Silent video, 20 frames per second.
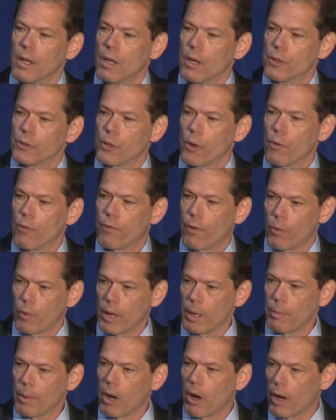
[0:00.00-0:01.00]
So
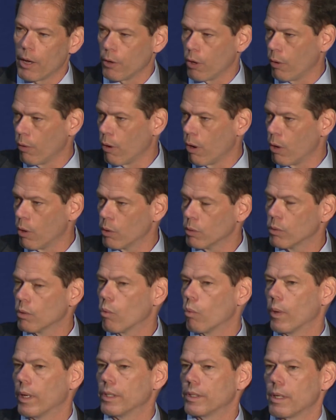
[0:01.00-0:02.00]
Fariba, on her own,
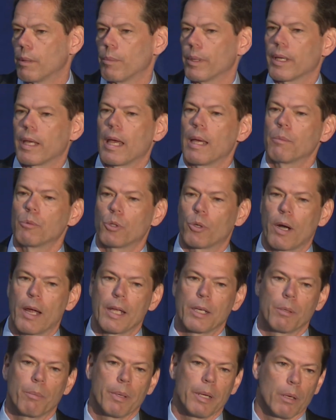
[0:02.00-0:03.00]
went and became
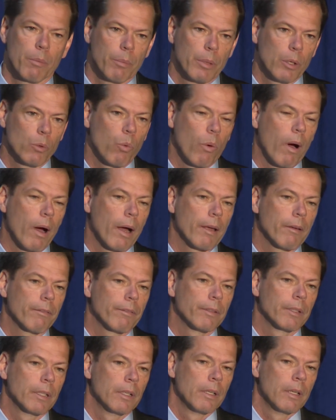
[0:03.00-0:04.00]
trained to be a midwife.
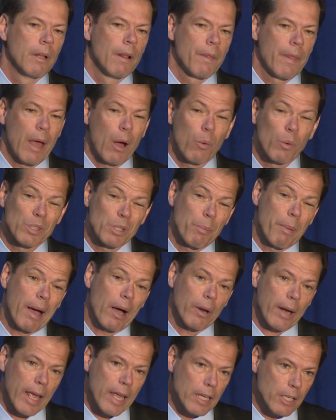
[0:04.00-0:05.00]
That was
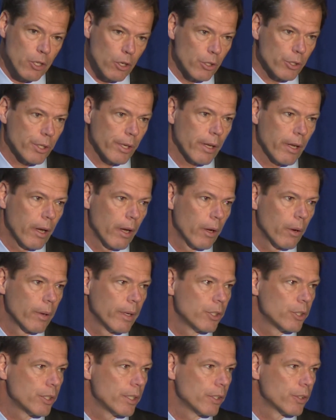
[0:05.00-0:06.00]
about eight years ago,
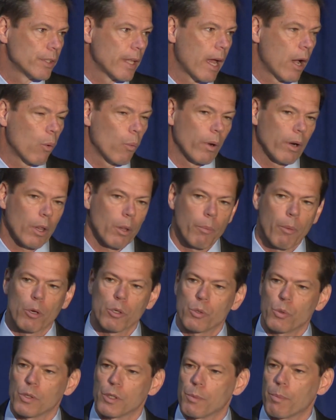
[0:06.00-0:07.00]
and she is now one of the
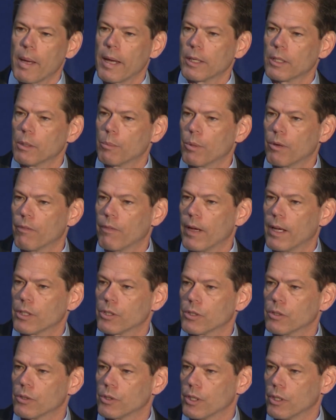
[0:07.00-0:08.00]
most respected
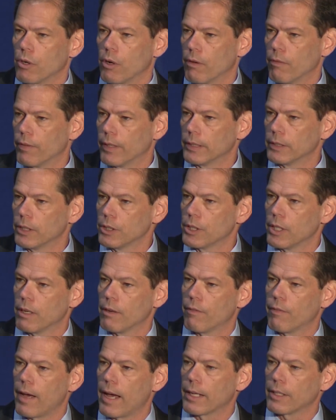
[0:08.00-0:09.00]
professionals in her village and, in
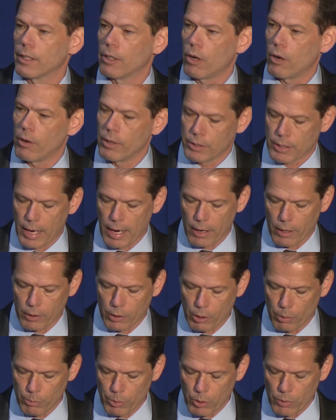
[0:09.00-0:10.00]
fact, in her entire
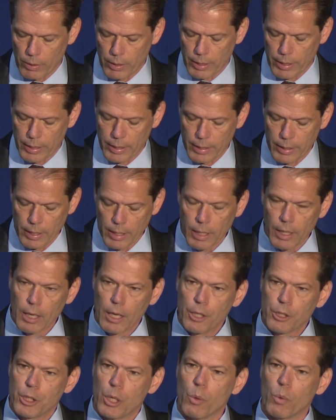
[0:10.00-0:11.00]
community.
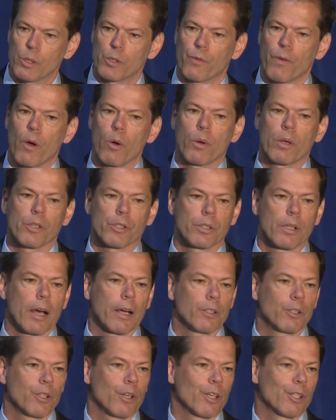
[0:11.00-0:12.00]
She was focused
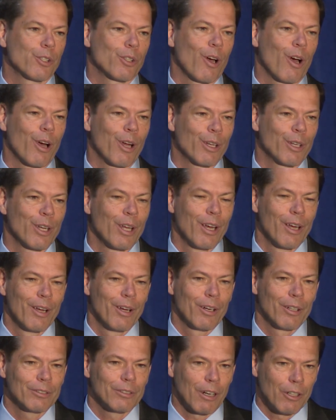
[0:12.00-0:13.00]
not just on
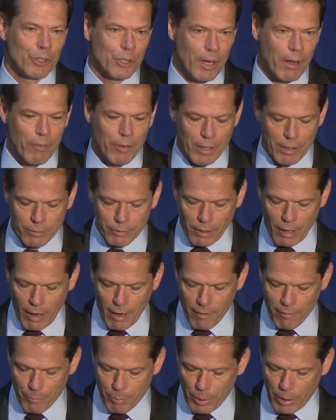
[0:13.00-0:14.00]
longevity of
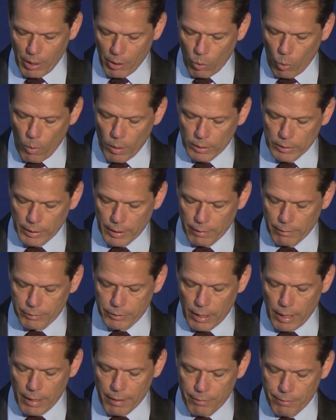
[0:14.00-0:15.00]
life, but on quality of
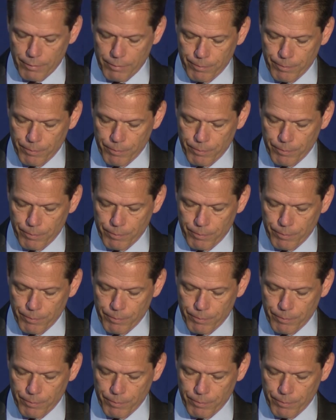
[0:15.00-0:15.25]
life.